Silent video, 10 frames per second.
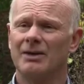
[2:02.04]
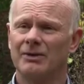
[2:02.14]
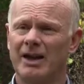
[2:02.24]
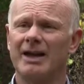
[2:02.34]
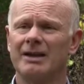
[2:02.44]

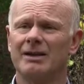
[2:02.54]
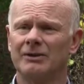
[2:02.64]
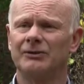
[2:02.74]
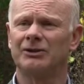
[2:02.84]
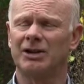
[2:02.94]
They
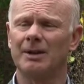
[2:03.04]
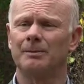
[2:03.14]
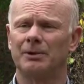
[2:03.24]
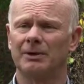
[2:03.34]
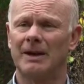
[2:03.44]
have
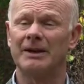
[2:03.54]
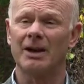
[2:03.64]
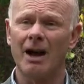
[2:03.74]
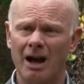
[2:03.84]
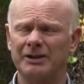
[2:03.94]
tipped
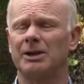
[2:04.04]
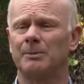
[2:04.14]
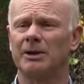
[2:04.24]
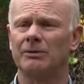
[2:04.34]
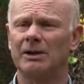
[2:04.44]
and are
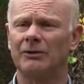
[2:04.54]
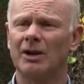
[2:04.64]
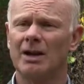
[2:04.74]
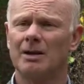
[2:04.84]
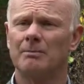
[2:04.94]
tipping reefs
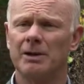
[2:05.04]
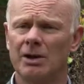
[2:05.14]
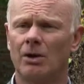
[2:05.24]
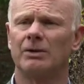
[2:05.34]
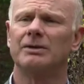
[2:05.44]

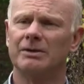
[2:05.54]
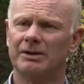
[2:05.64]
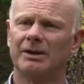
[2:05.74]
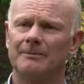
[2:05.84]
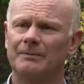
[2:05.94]

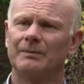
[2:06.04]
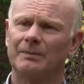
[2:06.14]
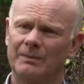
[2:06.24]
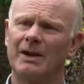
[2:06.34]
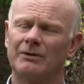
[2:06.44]
beyond
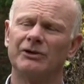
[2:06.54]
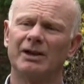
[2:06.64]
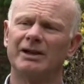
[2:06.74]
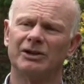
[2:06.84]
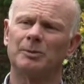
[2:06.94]
their
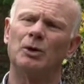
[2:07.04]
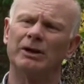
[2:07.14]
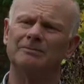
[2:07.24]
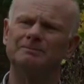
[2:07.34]
resilience point.